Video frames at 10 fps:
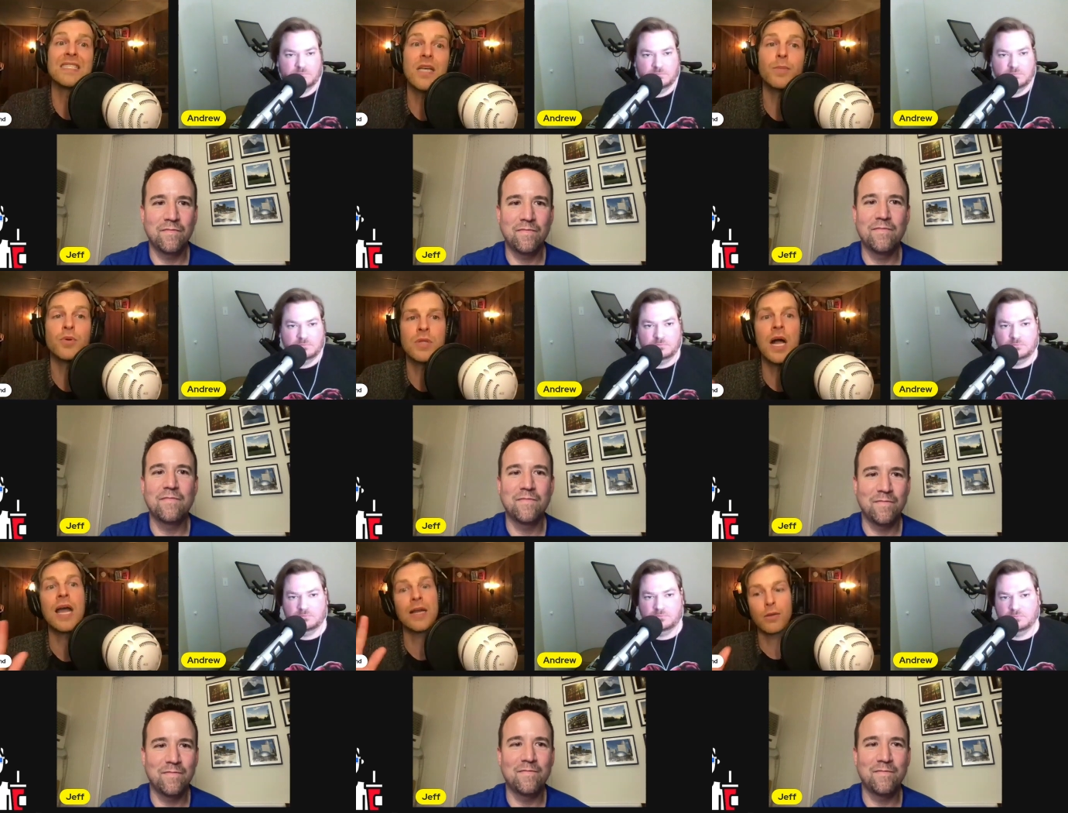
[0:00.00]
Speaker 1: up who's
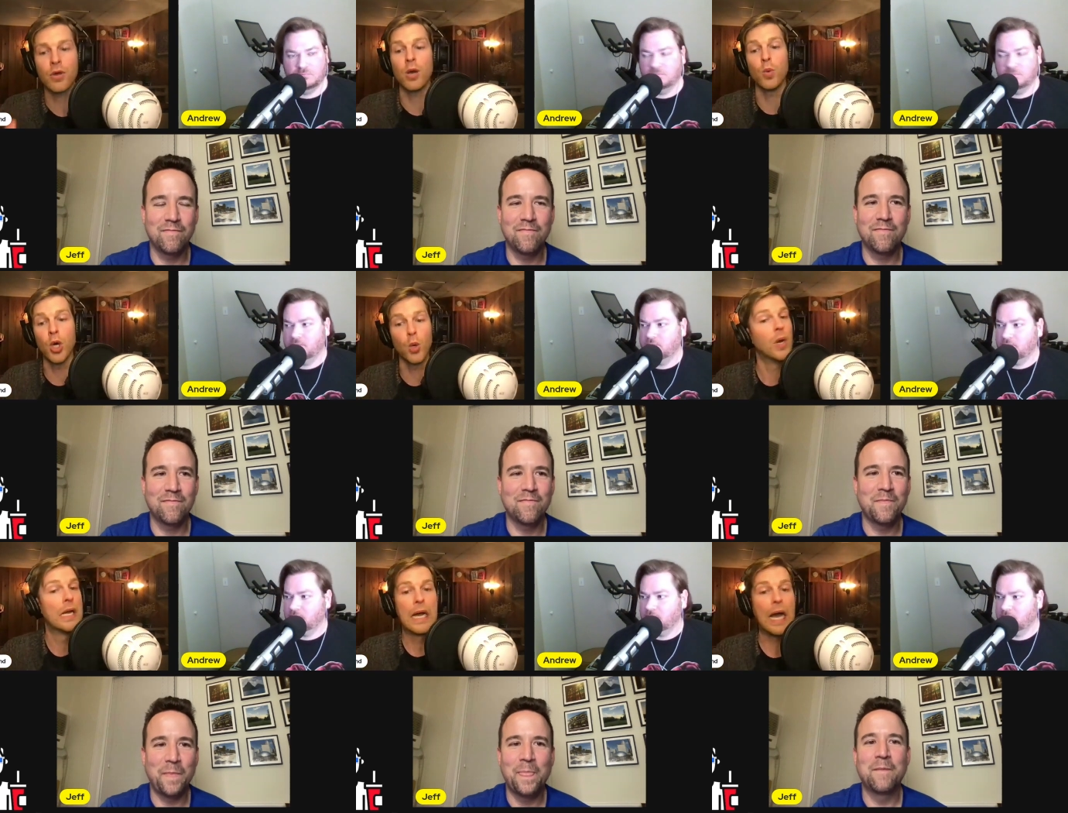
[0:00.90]
lying I thought whoa
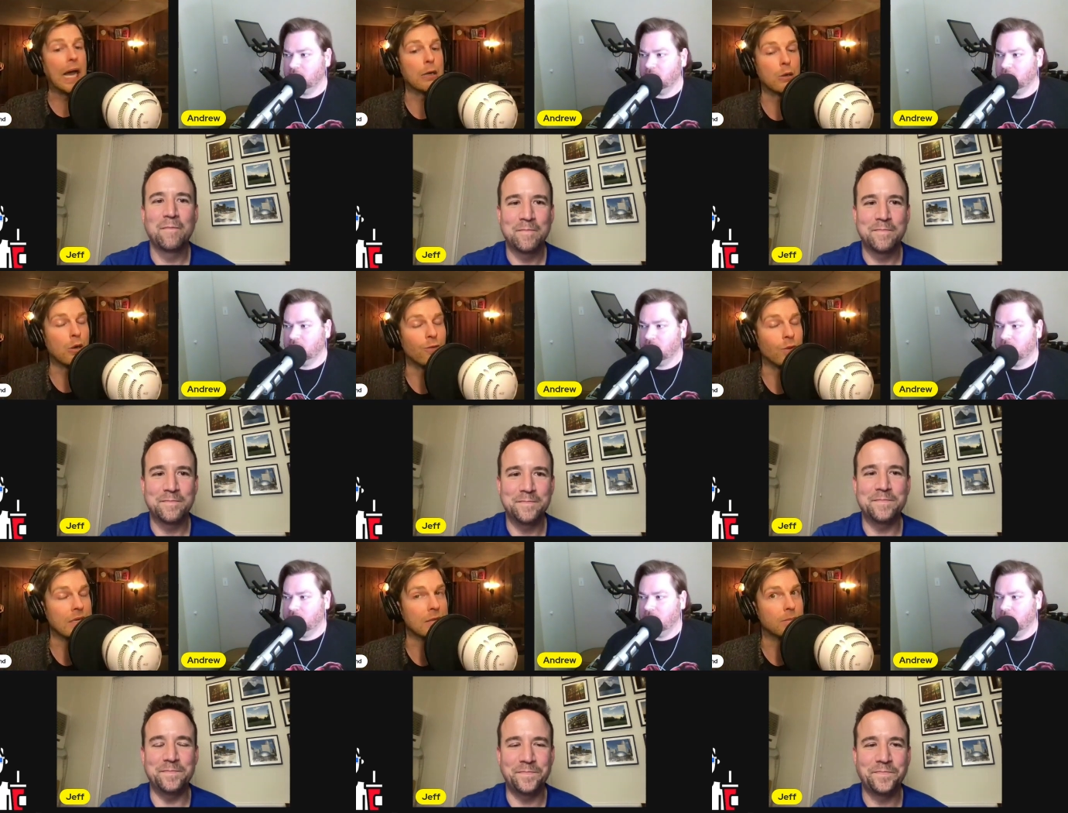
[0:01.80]
I don't know if
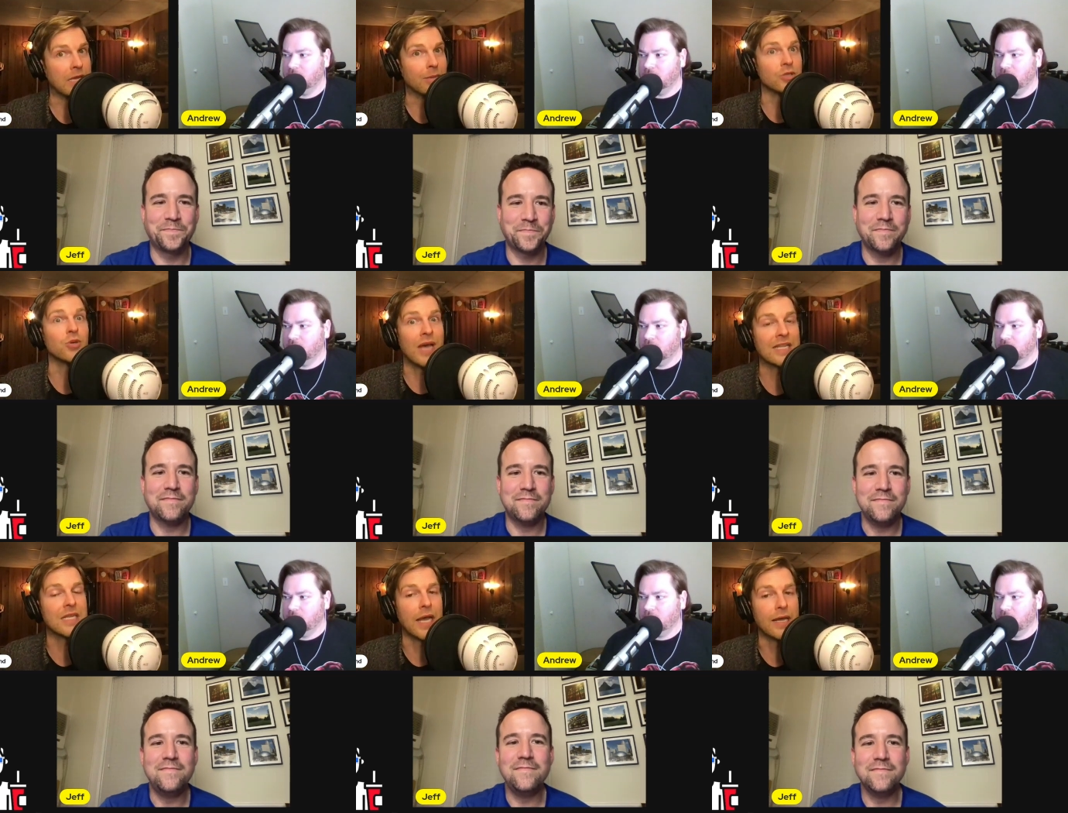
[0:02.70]
we'd be able to do that
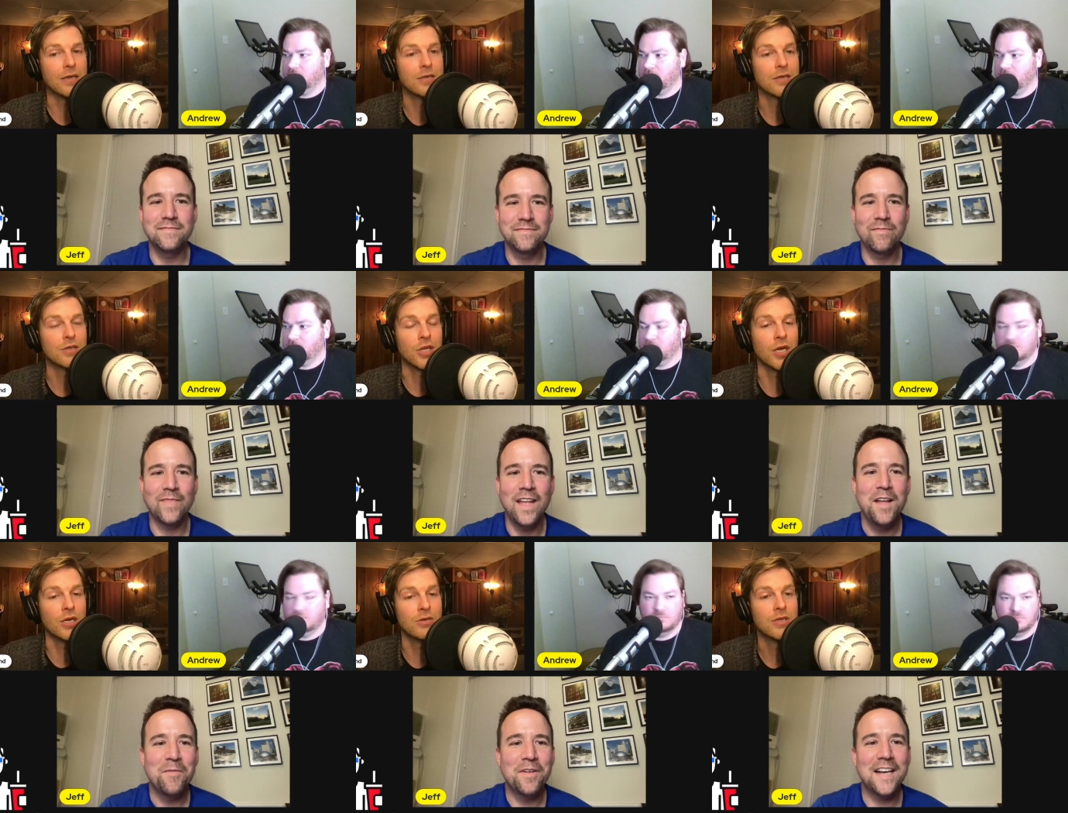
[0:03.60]
today you
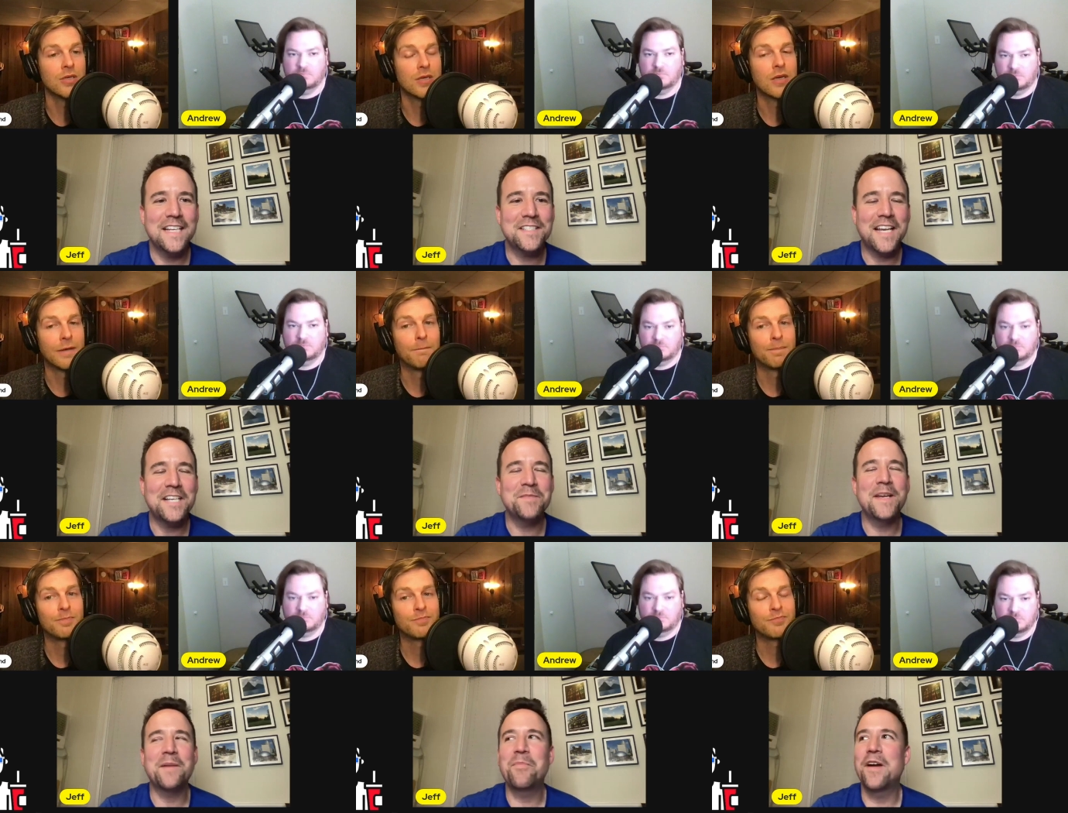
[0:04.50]
know. Well, can I can I just
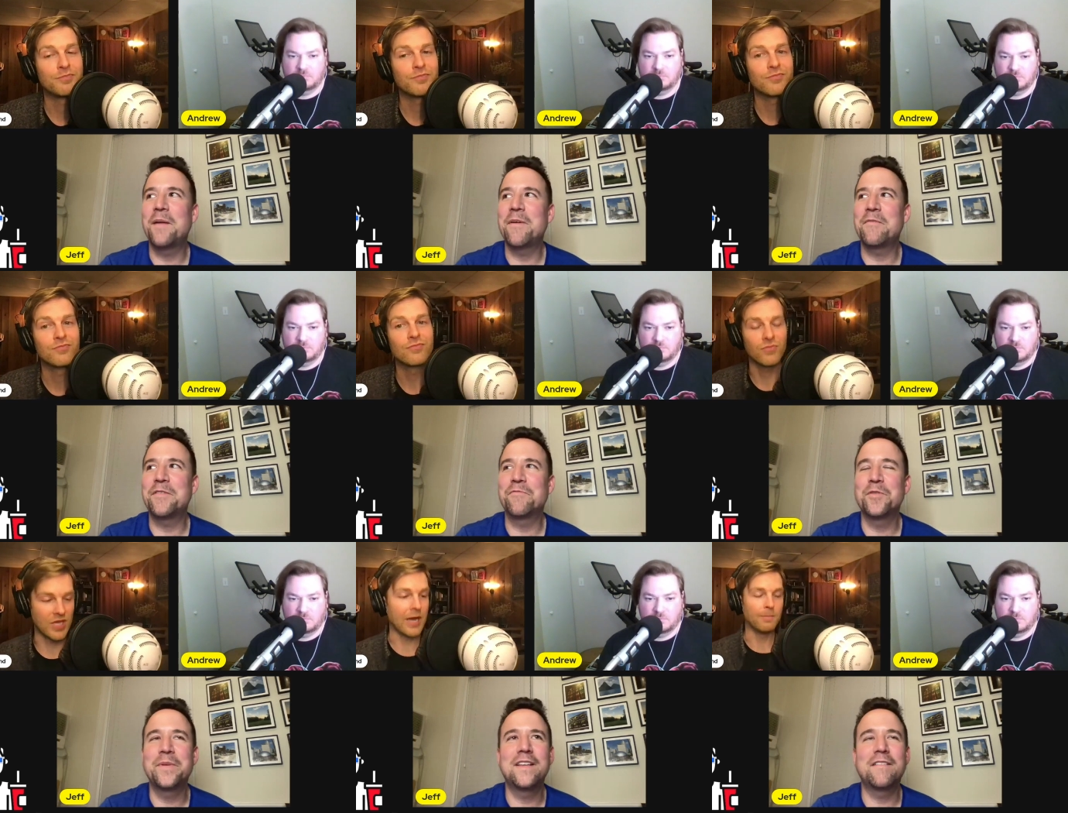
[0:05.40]
Speaker 2: make a point about with
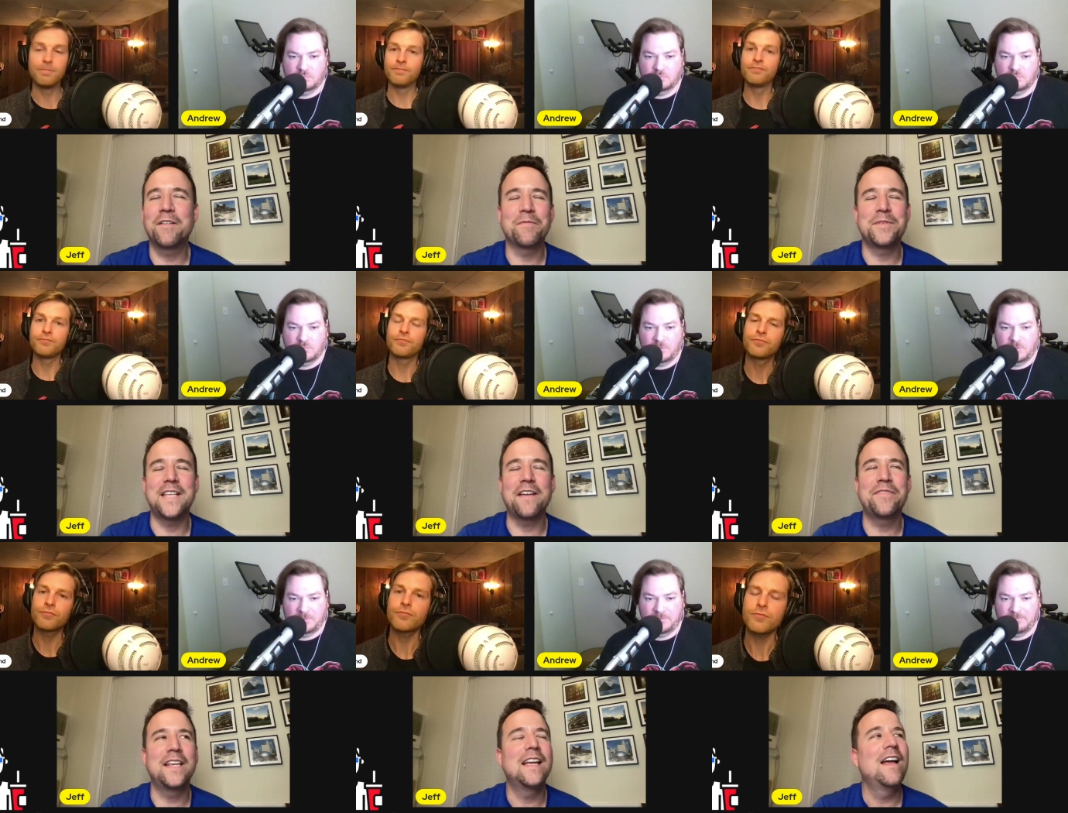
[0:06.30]
Rubin yeah. or with
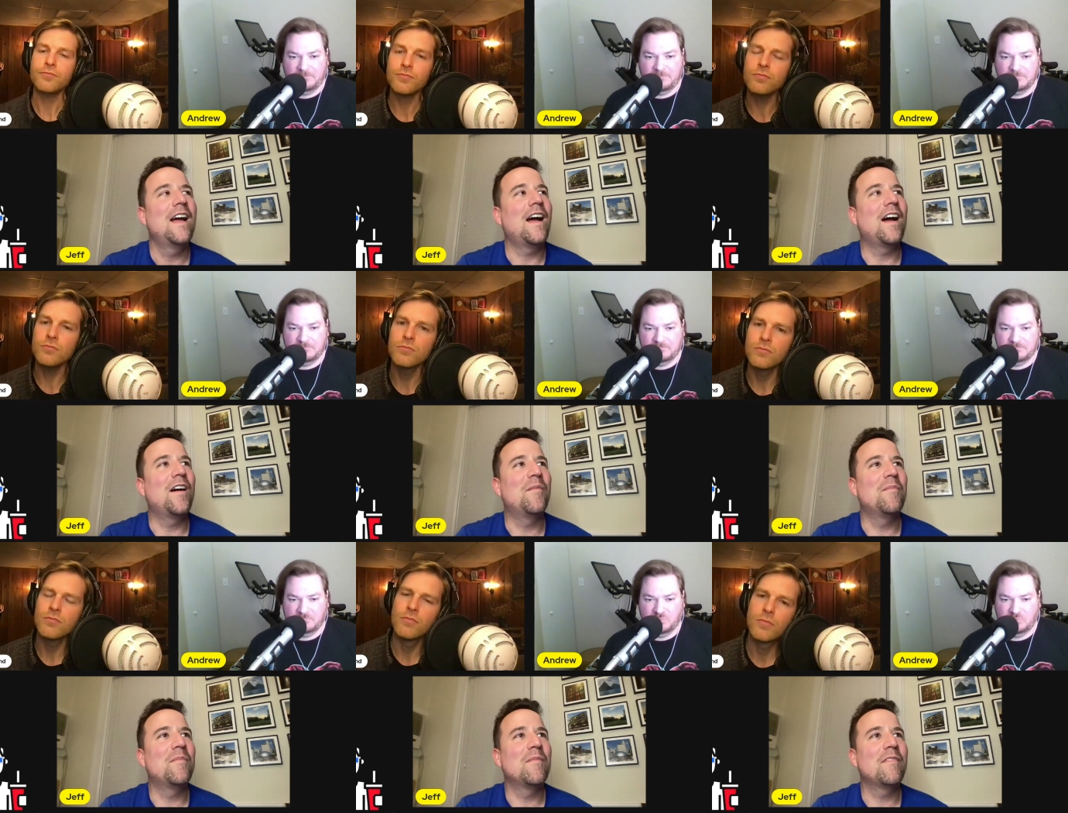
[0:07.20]
Daphne?
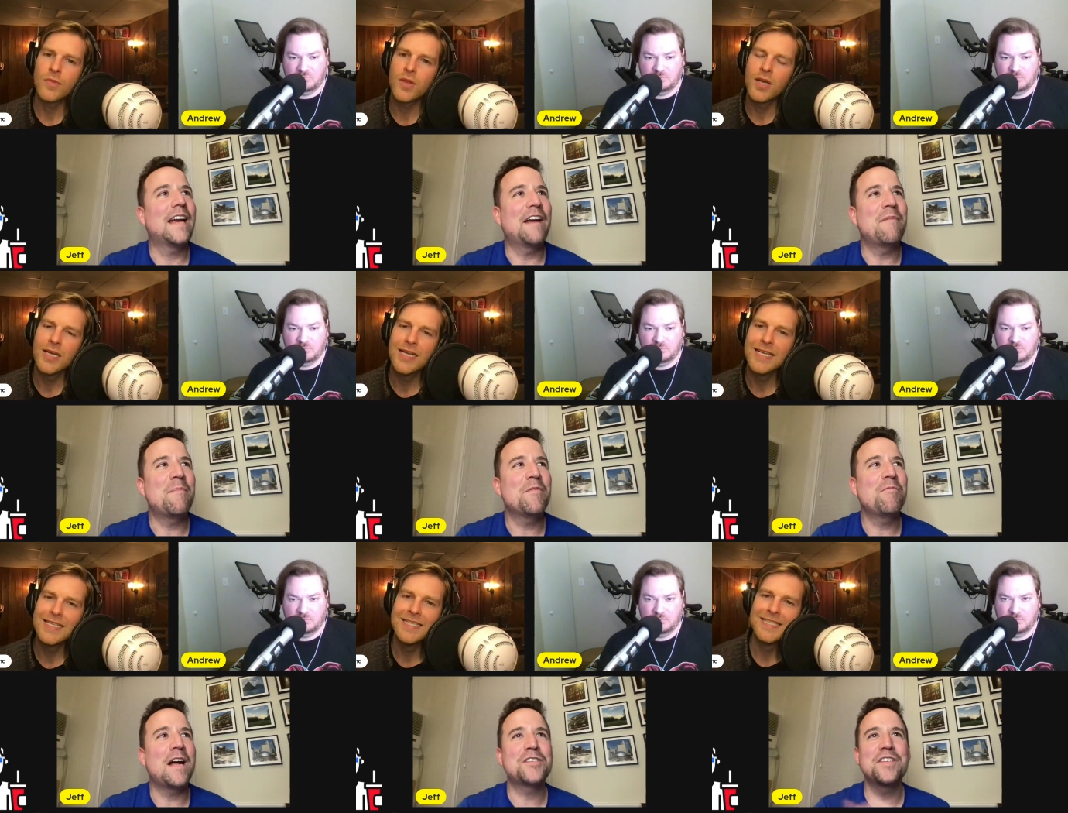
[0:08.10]
Um, like I remember
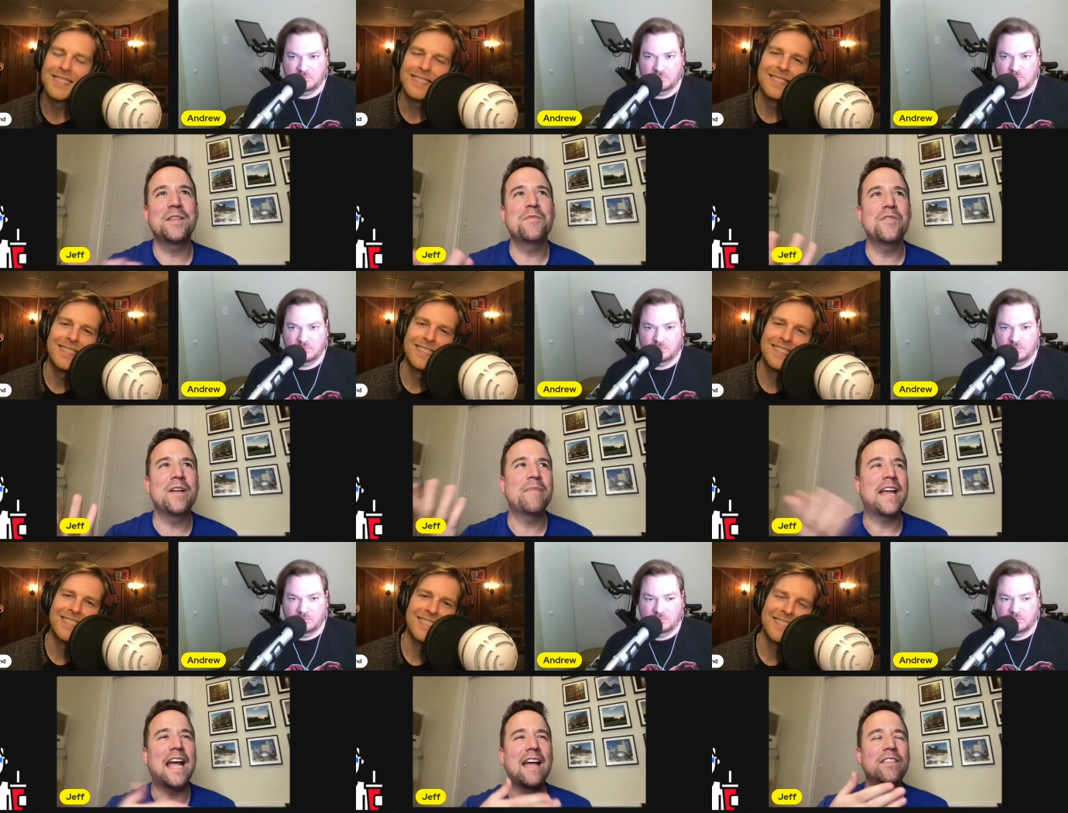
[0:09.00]
watching the movie. I'm like,